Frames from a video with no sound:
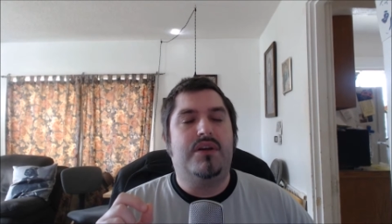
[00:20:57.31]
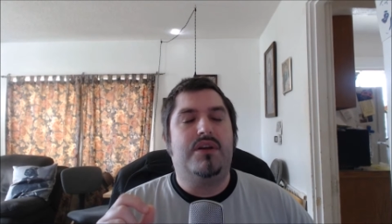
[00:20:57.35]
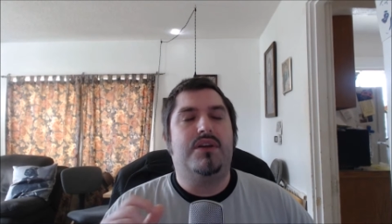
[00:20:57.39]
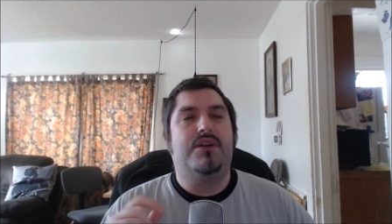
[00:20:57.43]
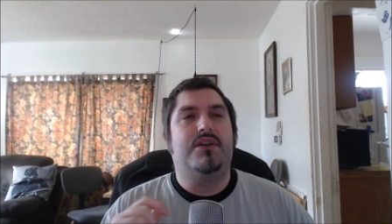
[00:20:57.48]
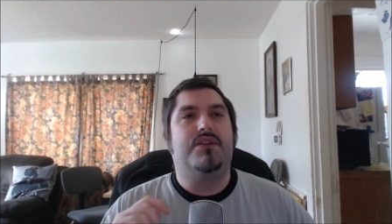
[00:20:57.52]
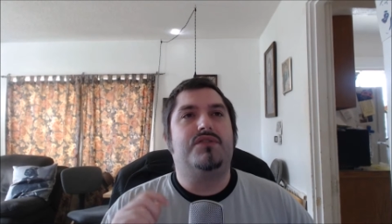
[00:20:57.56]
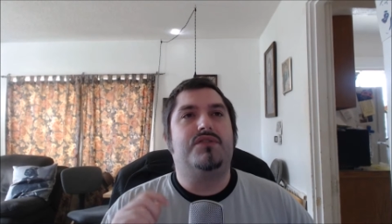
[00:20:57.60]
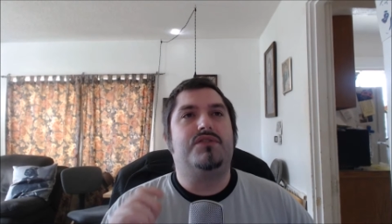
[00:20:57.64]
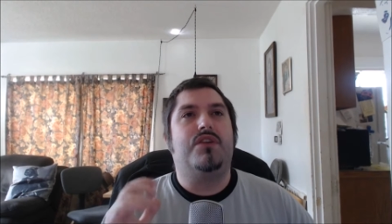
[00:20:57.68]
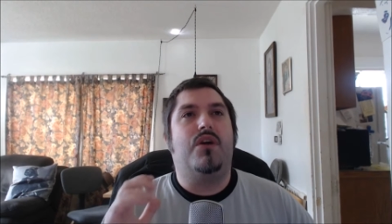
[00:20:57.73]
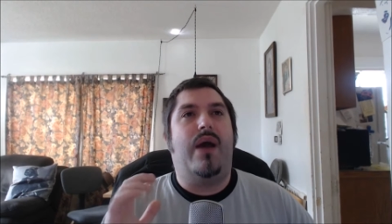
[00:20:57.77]

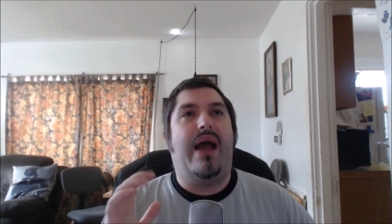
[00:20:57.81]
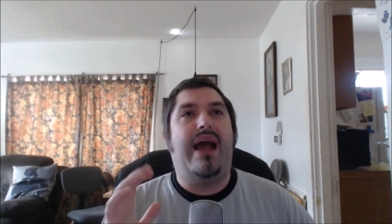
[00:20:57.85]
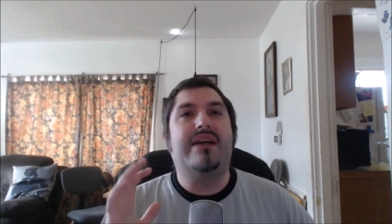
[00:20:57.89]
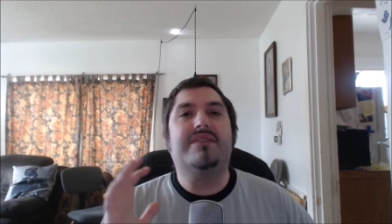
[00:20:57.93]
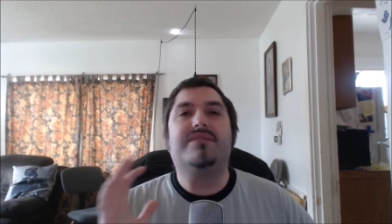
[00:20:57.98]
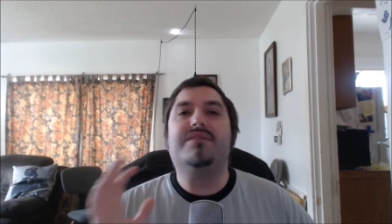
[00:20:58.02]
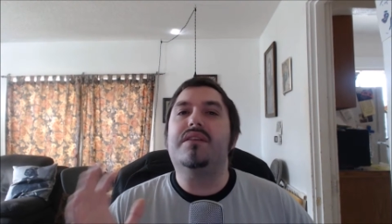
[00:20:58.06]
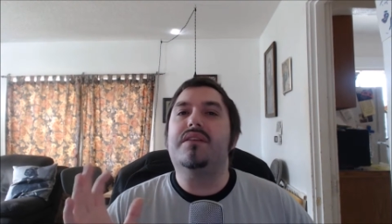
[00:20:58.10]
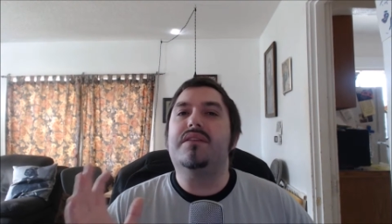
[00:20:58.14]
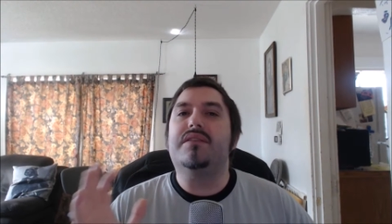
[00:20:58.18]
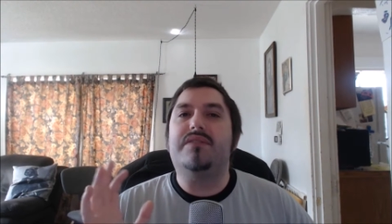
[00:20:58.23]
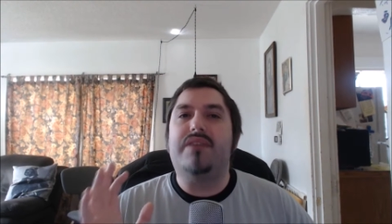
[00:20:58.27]
So as an
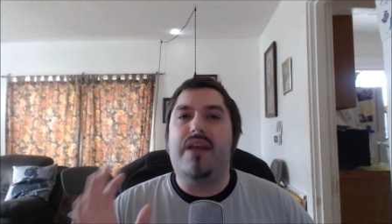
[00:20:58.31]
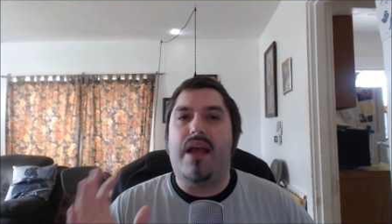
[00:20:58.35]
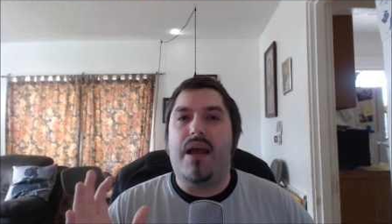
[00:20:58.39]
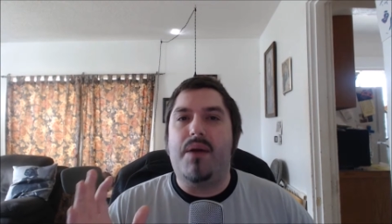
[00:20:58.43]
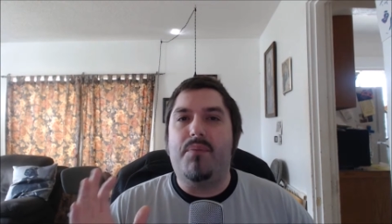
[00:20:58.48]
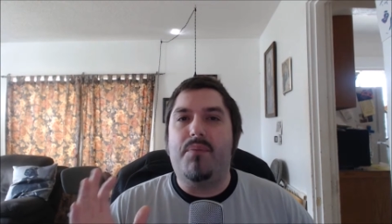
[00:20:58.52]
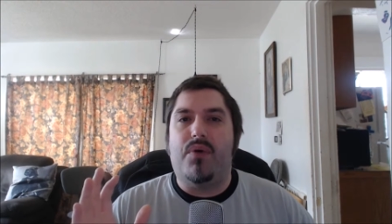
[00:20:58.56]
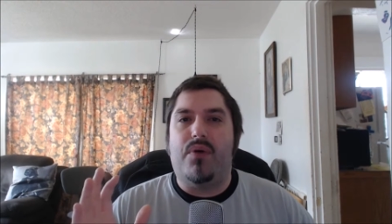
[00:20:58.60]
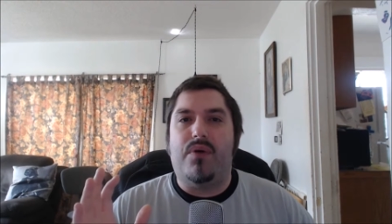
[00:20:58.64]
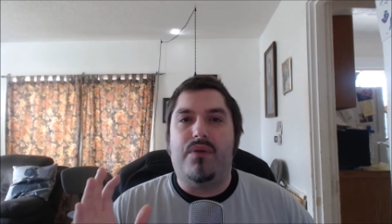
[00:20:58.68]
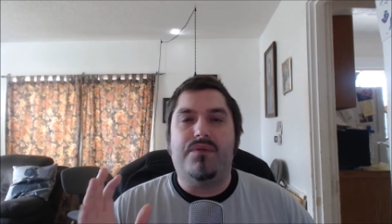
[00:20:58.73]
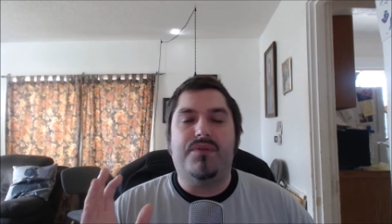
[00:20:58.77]

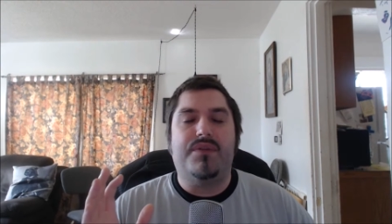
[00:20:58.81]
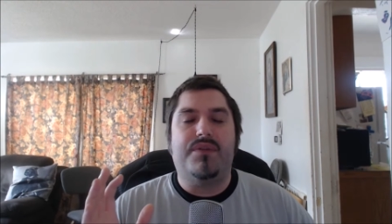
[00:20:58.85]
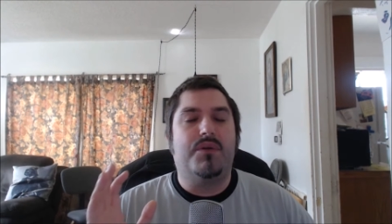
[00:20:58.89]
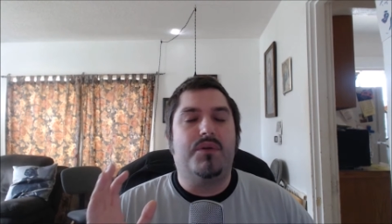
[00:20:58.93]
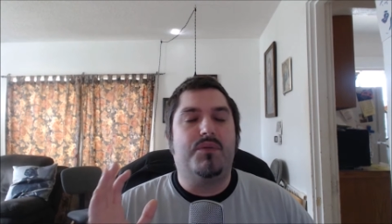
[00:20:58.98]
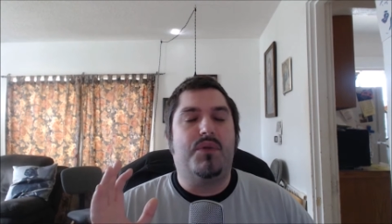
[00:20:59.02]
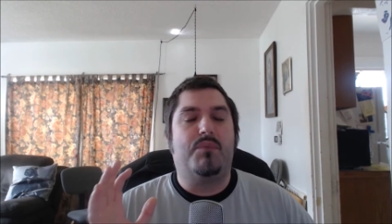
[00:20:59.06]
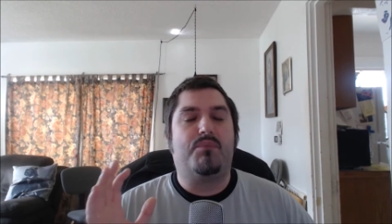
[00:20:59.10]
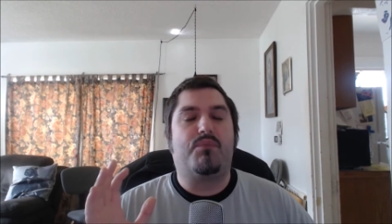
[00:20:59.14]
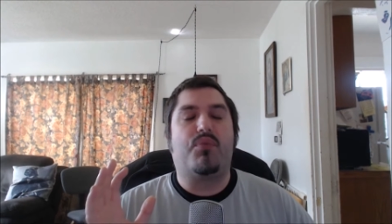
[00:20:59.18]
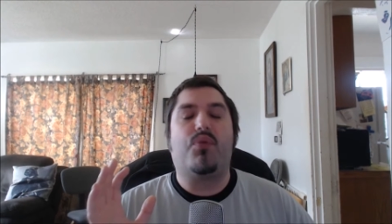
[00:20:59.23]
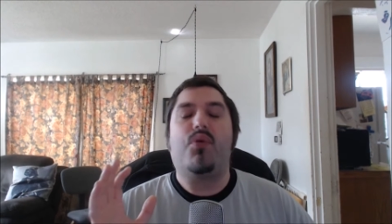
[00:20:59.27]
example, the
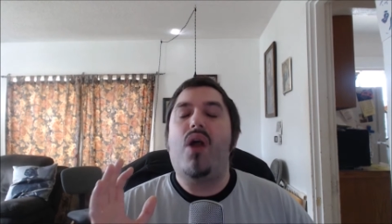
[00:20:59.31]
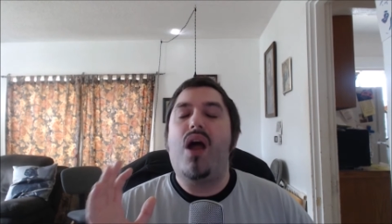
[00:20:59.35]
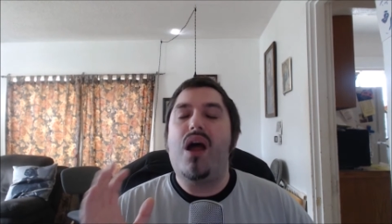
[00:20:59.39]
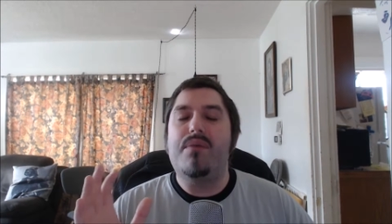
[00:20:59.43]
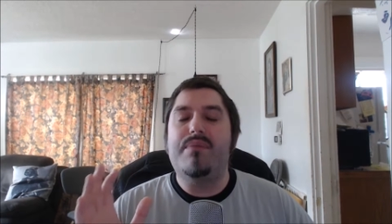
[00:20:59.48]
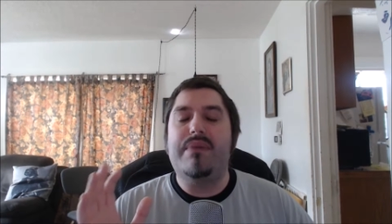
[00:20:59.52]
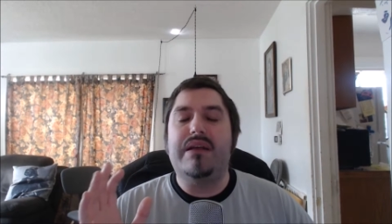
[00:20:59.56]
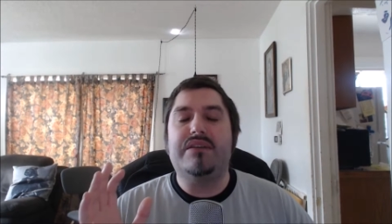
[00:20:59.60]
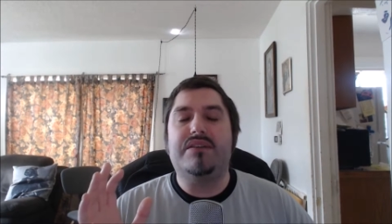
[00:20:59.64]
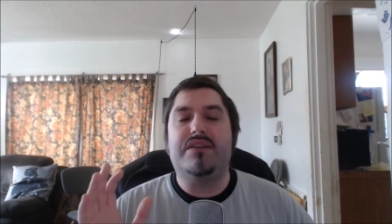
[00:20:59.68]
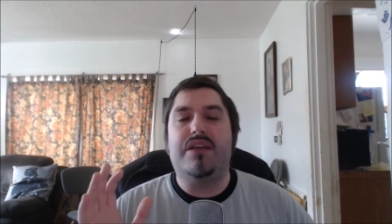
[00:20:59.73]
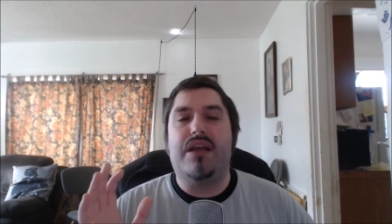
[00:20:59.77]
prime
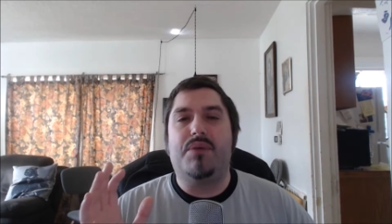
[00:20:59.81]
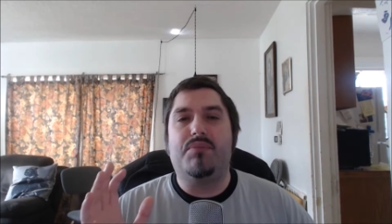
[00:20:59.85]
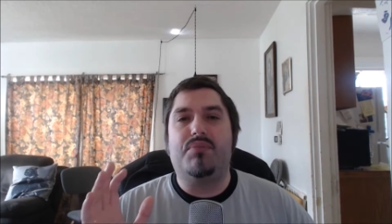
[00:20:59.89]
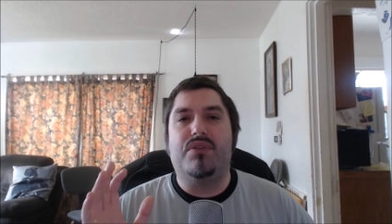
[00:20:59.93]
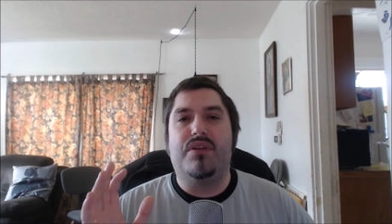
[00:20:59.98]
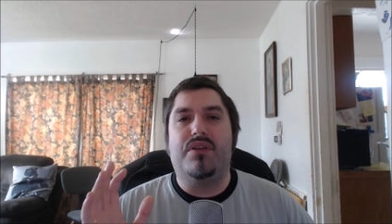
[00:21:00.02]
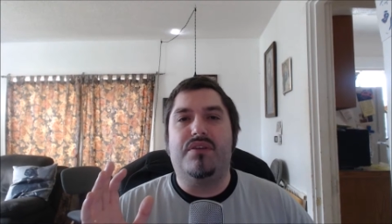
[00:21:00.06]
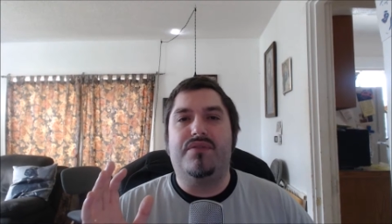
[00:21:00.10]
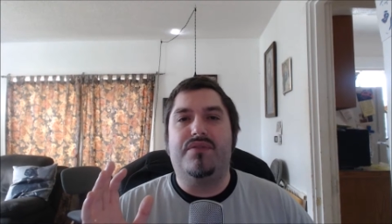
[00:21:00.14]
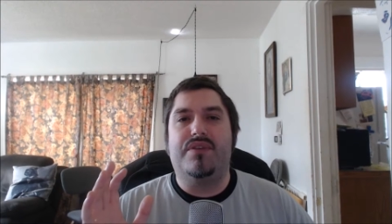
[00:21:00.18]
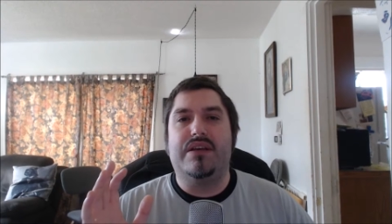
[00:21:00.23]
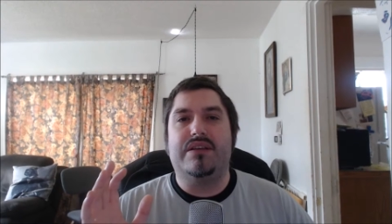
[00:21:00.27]
example of
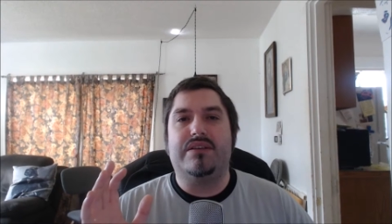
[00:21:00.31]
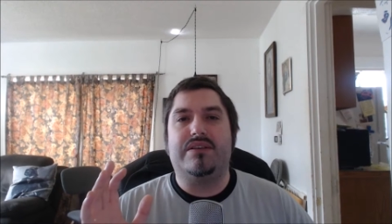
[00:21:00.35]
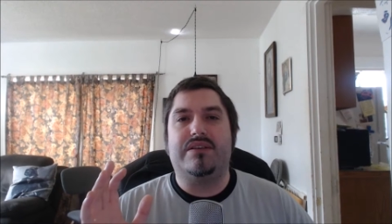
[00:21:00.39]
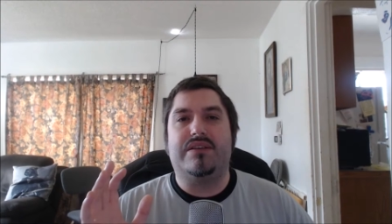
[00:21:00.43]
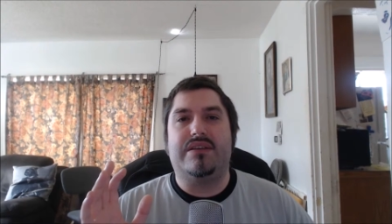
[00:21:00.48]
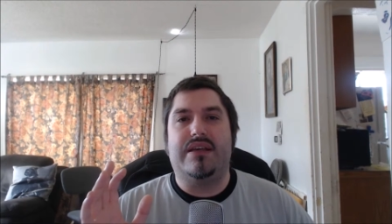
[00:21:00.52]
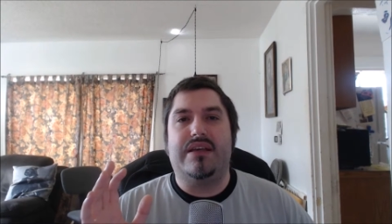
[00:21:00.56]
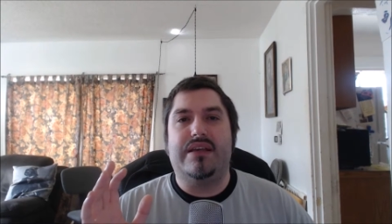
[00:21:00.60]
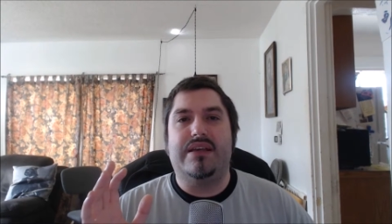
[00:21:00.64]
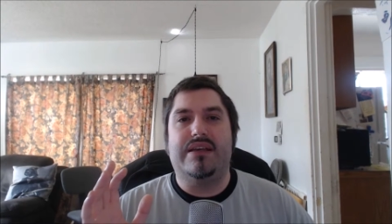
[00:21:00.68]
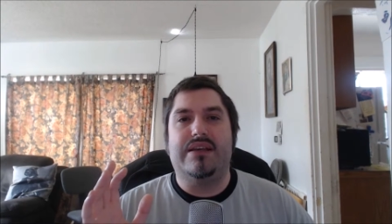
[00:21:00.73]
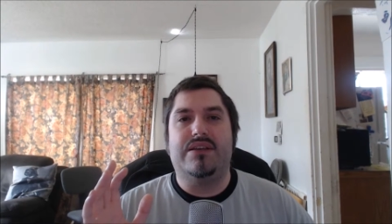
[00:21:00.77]
this
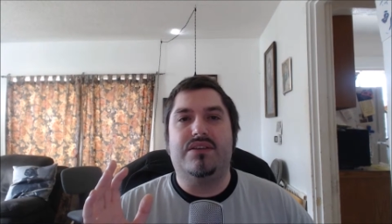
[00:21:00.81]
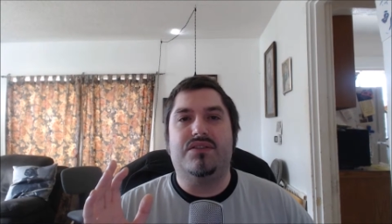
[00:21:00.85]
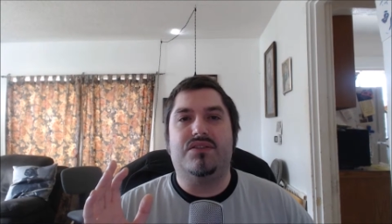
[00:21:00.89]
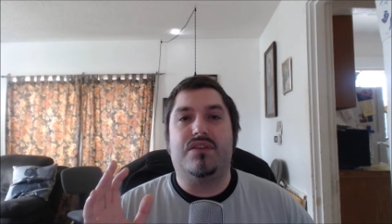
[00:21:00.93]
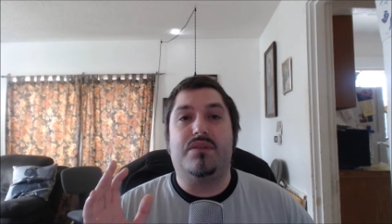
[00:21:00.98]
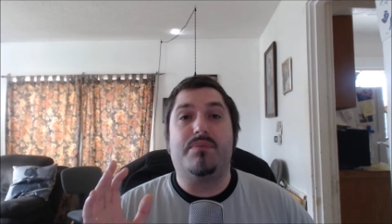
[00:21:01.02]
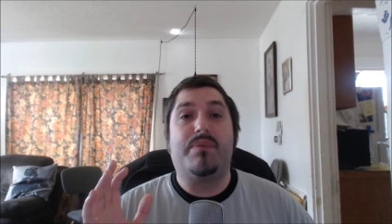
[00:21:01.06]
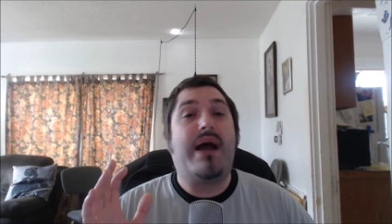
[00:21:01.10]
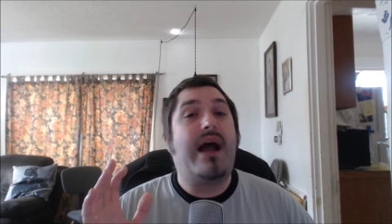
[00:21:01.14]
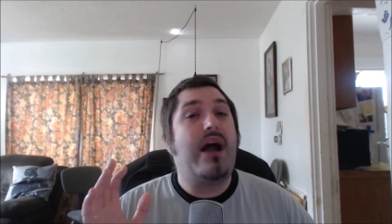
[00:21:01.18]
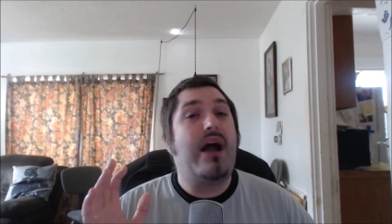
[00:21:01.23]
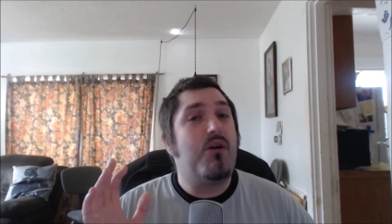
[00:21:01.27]
is the
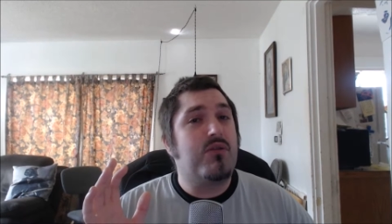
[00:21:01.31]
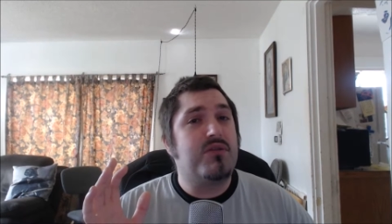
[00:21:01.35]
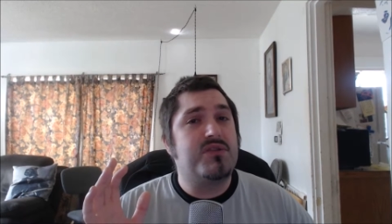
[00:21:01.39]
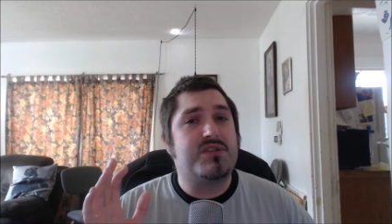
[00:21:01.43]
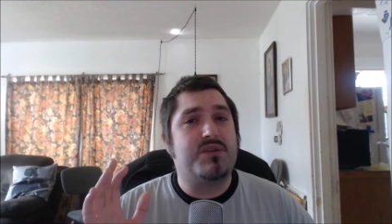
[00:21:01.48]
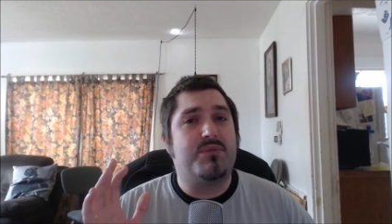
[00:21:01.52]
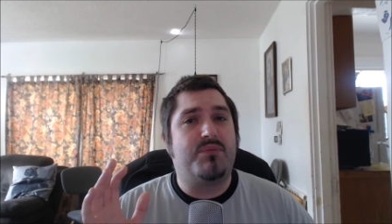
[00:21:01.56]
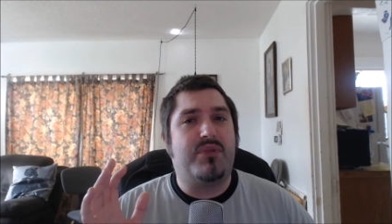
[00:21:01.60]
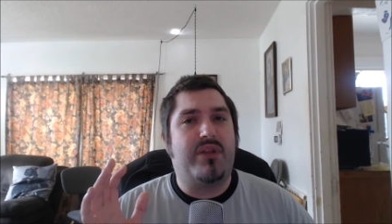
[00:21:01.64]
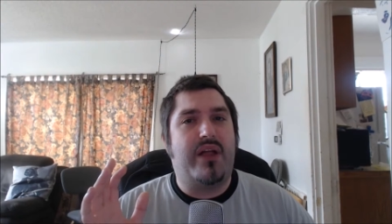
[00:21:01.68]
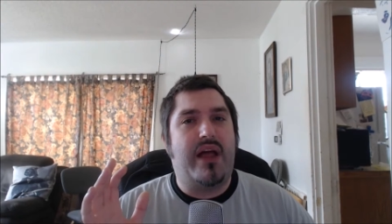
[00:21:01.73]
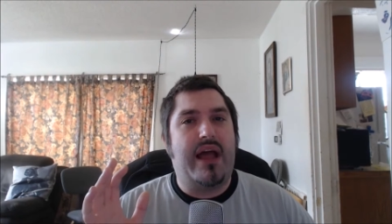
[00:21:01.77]
power
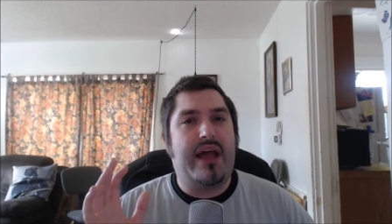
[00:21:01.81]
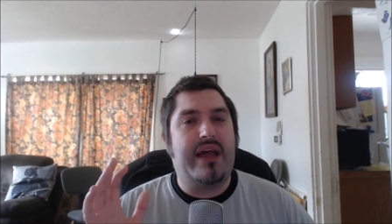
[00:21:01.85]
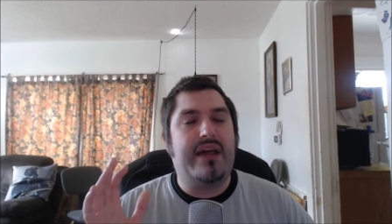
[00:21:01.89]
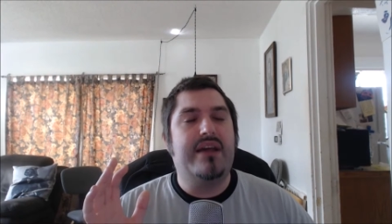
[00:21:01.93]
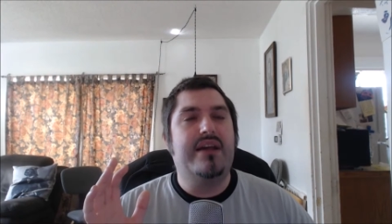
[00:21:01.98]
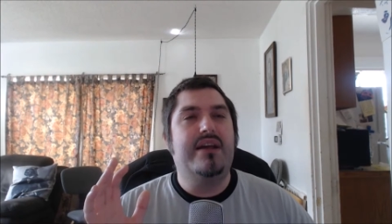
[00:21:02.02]
supply.